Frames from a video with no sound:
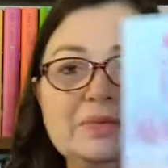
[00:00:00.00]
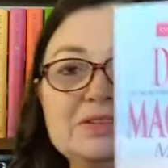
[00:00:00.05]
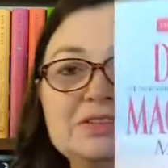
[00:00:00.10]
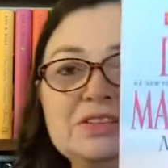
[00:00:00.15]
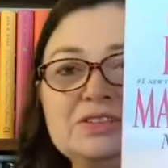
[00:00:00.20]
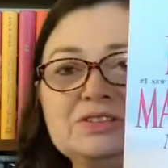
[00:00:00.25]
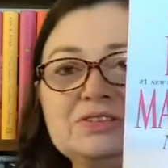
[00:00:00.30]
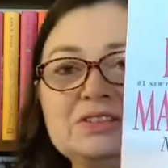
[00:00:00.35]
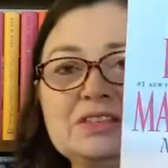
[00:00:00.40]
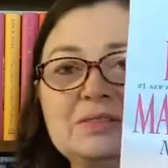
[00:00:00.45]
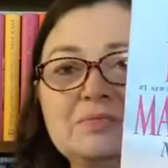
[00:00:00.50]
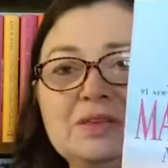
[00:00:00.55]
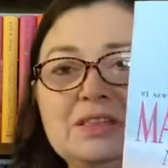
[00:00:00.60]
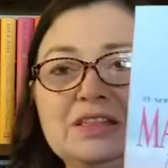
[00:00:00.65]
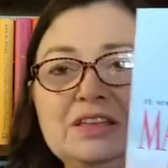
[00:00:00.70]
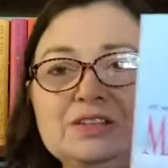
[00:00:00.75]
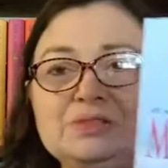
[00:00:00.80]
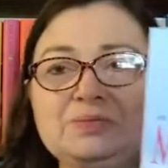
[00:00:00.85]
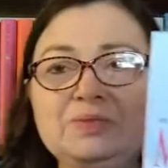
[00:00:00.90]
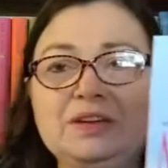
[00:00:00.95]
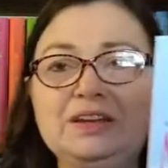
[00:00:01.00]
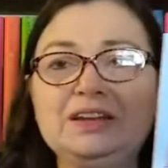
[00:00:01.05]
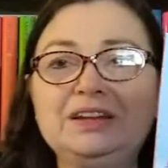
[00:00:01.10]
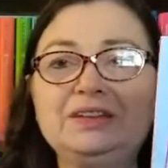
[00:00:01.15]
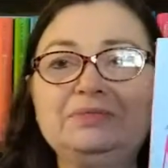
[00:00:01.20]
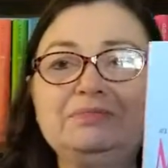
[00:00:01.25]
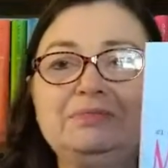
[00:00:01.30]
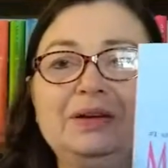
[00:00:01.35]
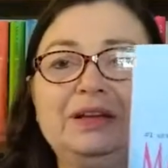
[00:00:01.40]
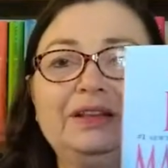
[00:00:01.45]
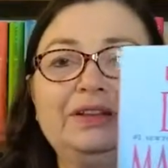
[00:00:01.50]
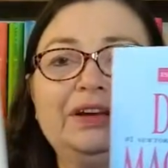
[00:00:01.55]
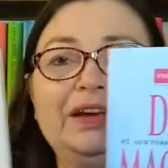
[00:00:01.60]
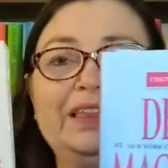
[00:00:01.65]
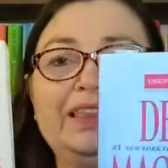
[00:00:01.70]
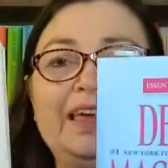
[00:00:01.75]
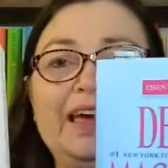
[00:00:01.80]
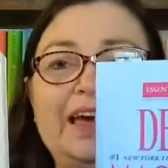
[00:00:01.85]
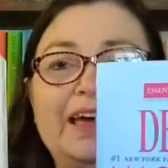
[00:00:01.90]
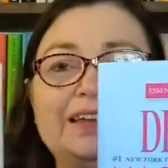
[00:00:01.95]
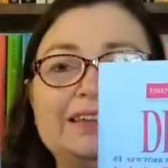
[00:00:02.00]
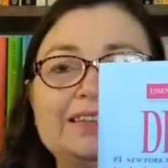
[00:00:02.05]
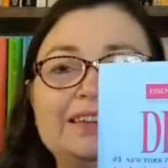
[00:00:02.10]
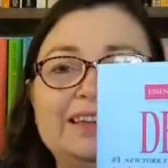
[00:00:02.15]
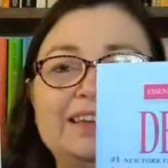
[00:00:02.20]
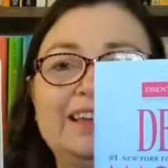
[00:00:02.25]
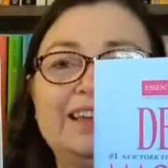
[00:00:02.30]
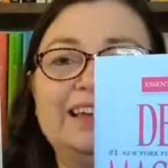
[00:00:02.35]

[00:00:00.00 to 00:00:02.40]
My sister sent me this one, but look at that.